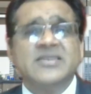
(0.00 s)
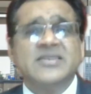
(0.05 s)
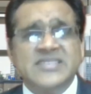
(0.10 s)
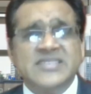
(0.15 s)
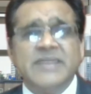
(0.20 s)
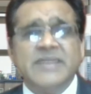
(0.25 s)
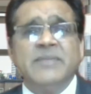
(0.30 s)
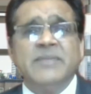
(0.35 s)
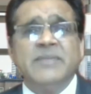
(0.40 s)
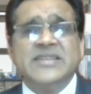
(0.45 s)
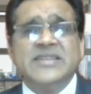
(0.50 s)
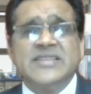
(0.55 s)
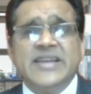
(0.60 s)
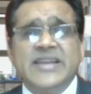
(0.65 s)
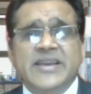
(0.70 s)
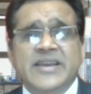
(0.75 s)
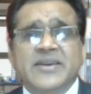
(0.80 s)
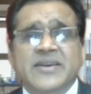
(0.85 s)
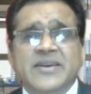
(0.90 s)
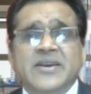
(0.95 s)

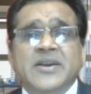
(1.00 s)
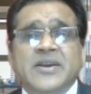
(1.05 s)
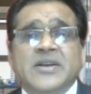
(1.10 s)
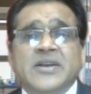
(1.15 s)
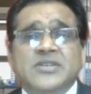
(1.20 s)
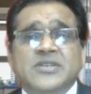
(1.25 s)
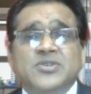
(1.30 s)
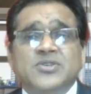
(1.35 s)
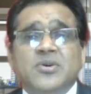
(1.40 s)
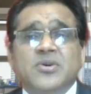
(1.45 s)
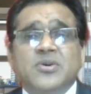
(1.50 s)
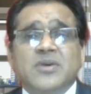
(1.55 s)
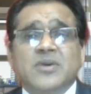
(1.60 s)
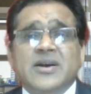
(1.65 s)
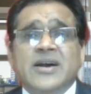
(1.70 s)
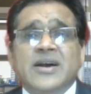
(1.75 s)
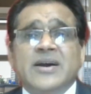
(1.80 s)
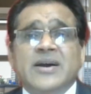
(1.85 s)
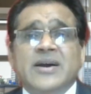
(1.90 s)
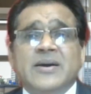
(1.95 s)
seamlessly.
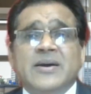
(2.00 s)
So